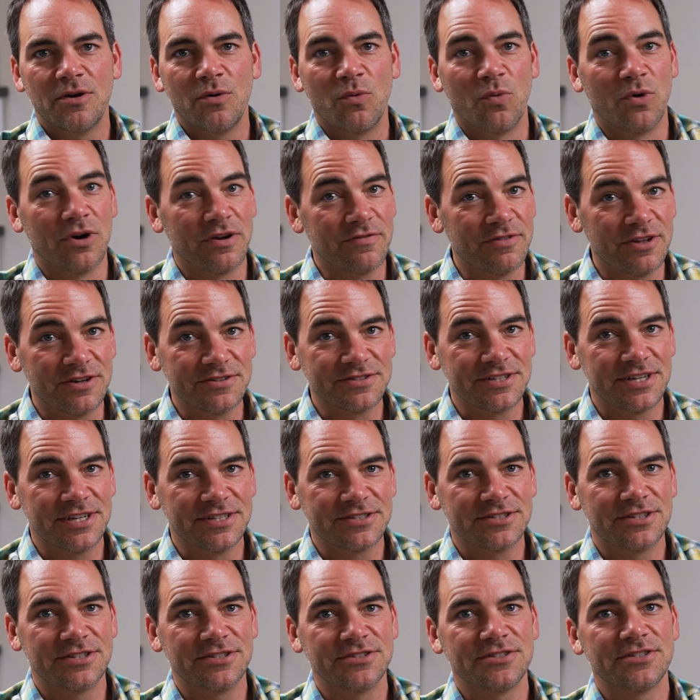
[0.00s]
One of those
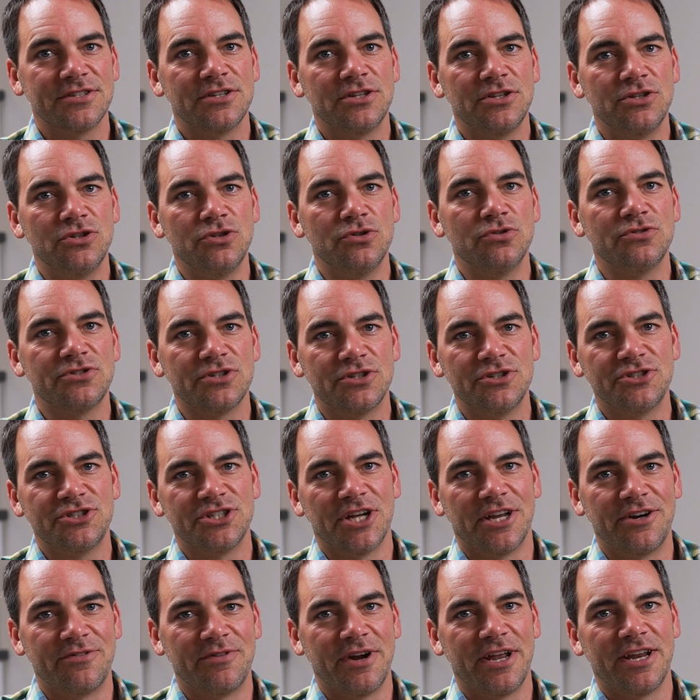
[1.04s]
answers,
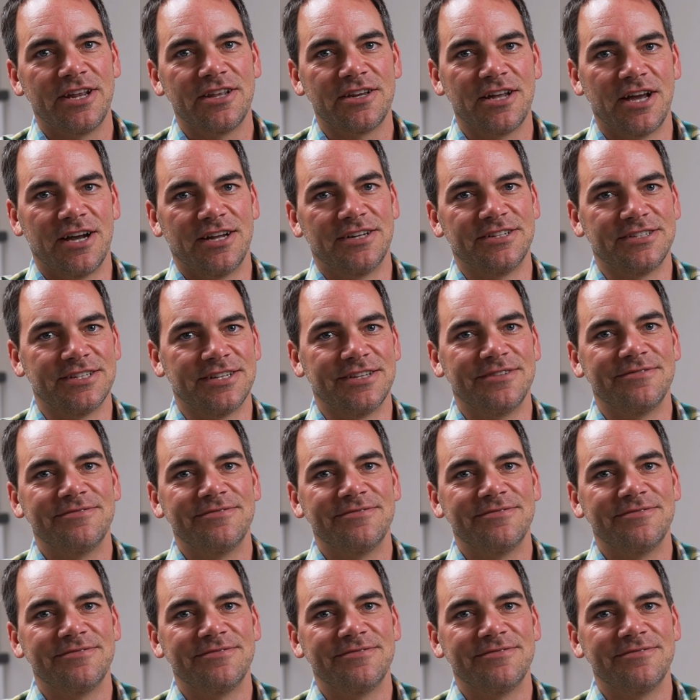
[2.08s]
user-generated content.